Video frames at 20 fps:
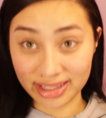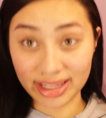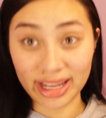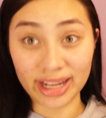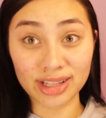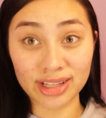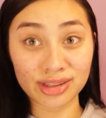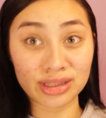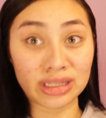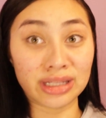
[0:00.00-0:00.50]

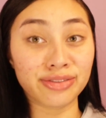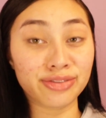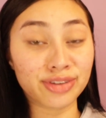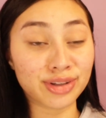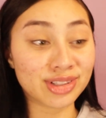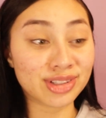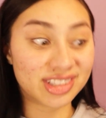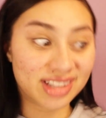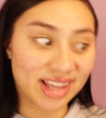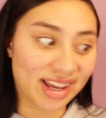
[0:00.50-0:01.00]
like, they
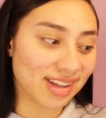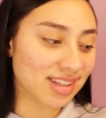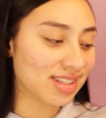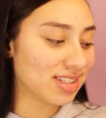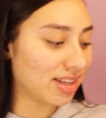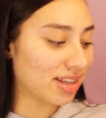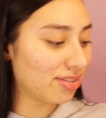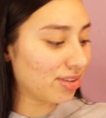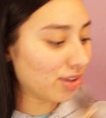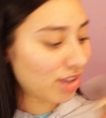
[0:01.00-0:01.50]
feel nice,
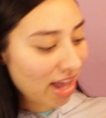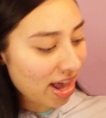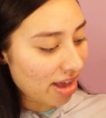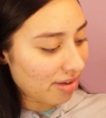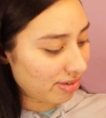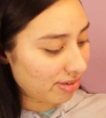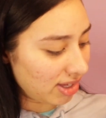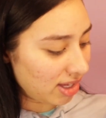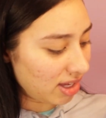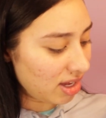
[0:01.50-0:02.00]
they feel
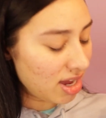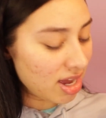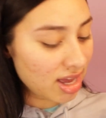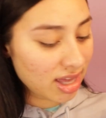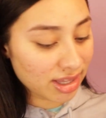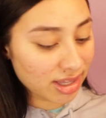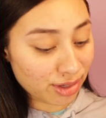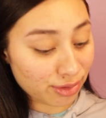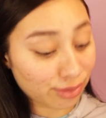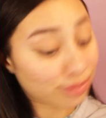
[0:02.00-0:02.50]
heavy,
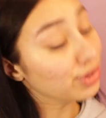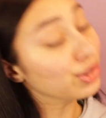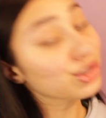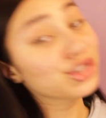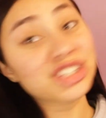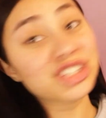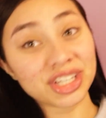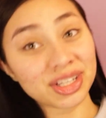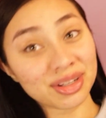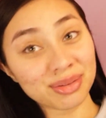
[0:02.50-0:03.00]
they don't feel
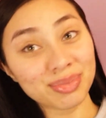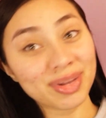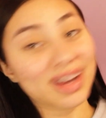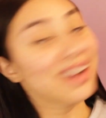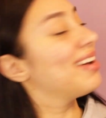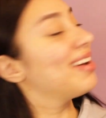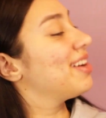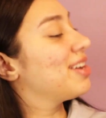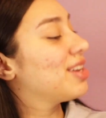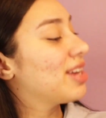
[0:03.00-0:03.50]
cheap,
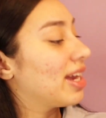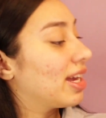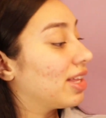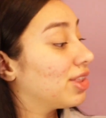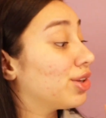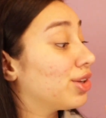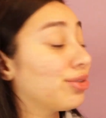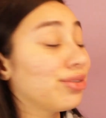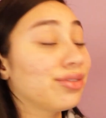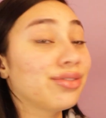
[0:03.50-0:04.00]

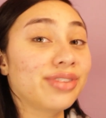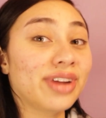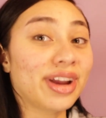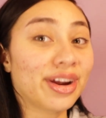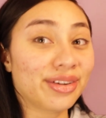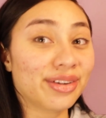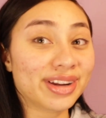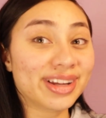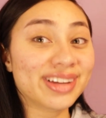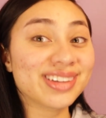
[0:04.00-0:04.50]
and they're
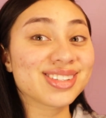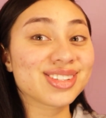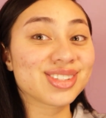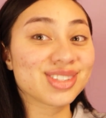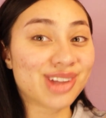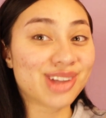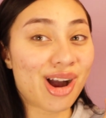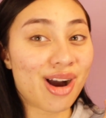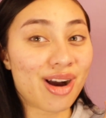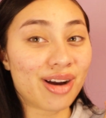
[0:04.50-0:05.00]
very
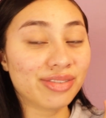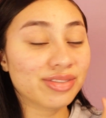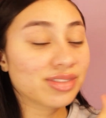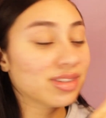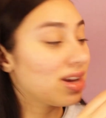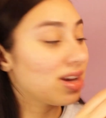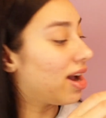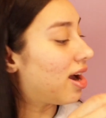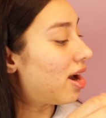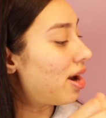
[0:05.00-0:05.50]

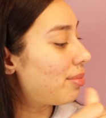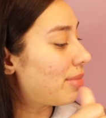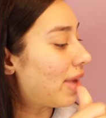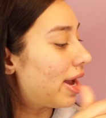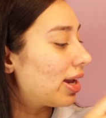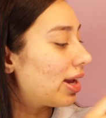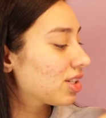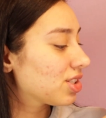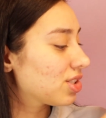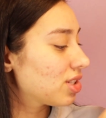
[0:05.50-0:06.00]
soft.
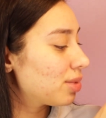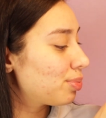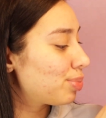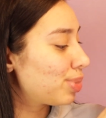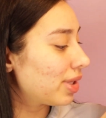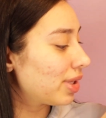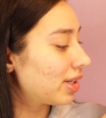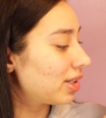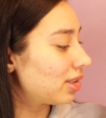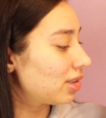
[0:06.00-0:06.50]
I actually
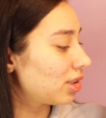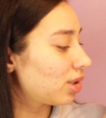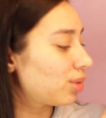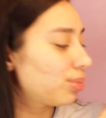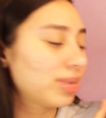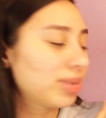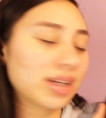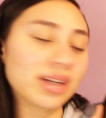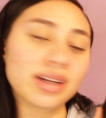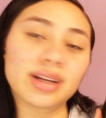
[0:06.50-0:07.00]
played a
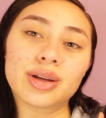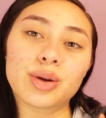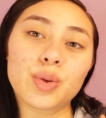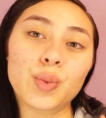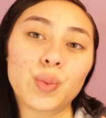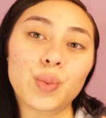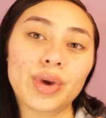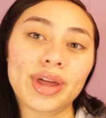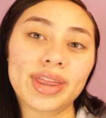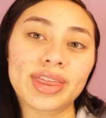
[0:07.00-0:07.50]
little bit
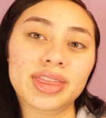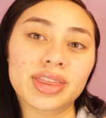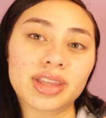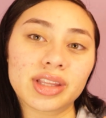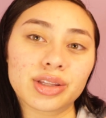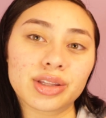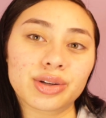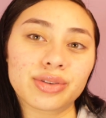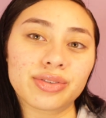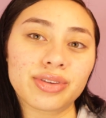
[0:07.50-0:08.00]
with
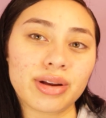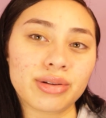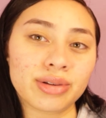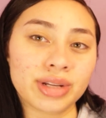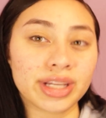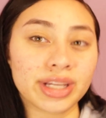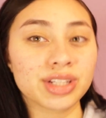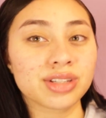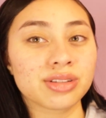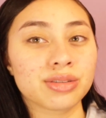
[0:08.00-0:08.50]
the little
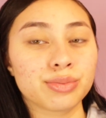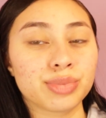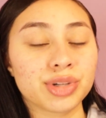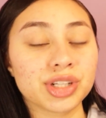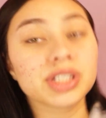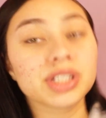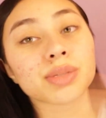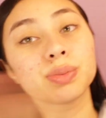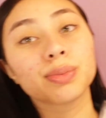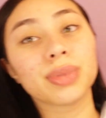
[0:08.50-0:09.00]
foundation
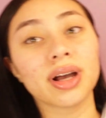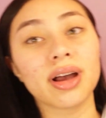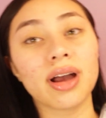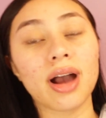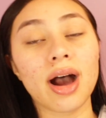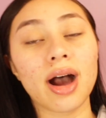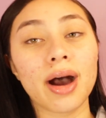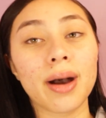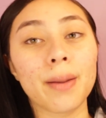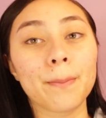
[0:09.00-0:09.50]
brush, but
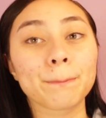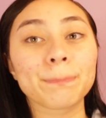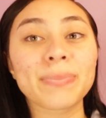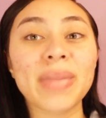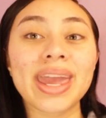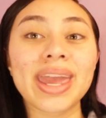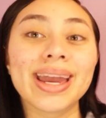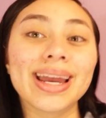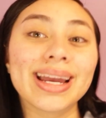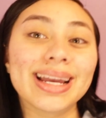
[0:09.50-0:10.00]

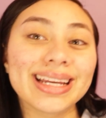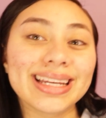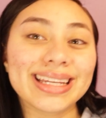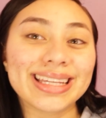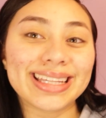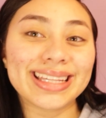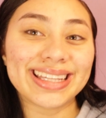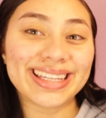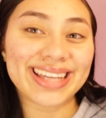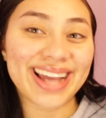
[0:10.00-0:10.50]

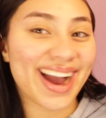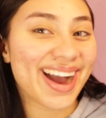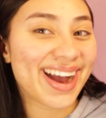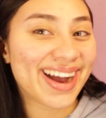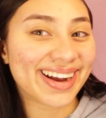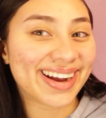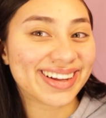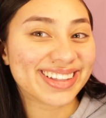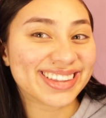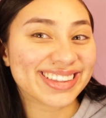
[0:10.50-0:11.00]

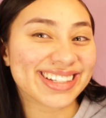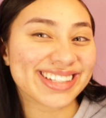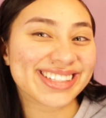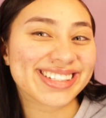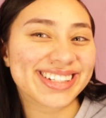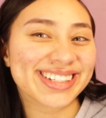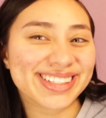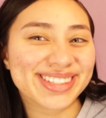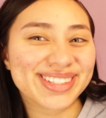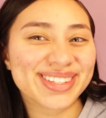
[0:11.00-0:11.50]
yeah,
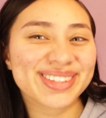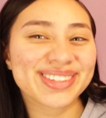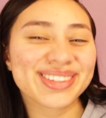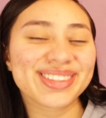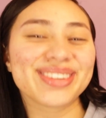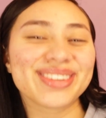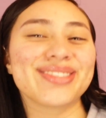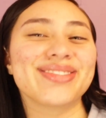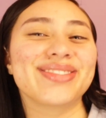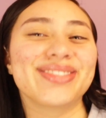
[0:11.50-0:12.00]
let's get to
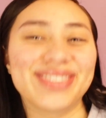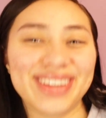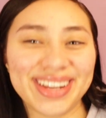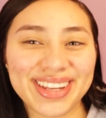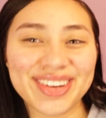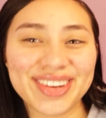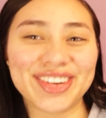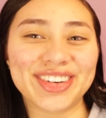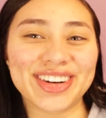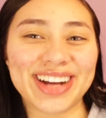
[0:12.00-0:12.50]
the
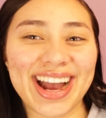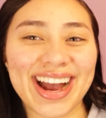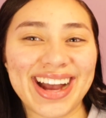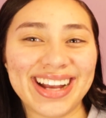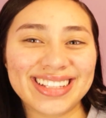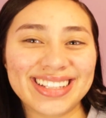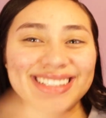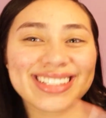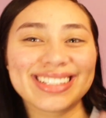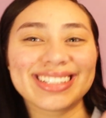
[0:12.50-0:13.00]
video,
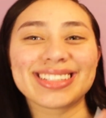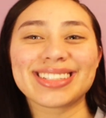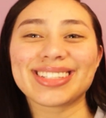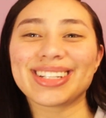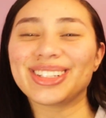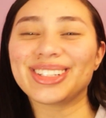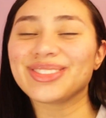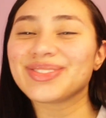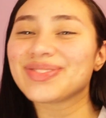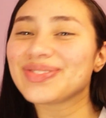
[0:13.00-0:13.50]
guys.
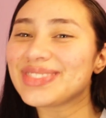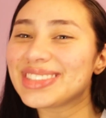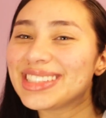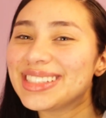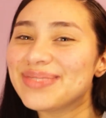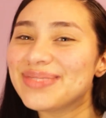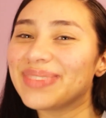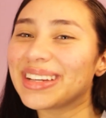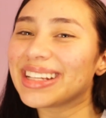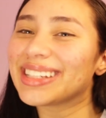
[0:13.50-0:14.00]
So
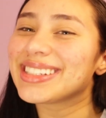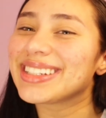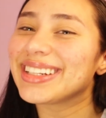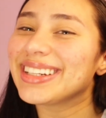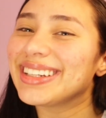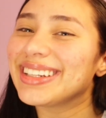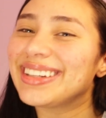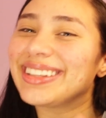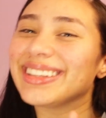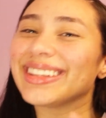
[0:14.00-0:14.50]
make sure
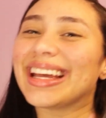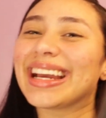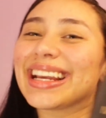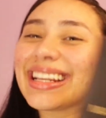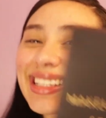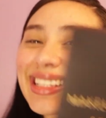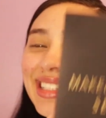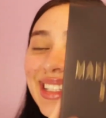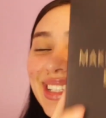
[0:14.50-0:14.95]
y'all like and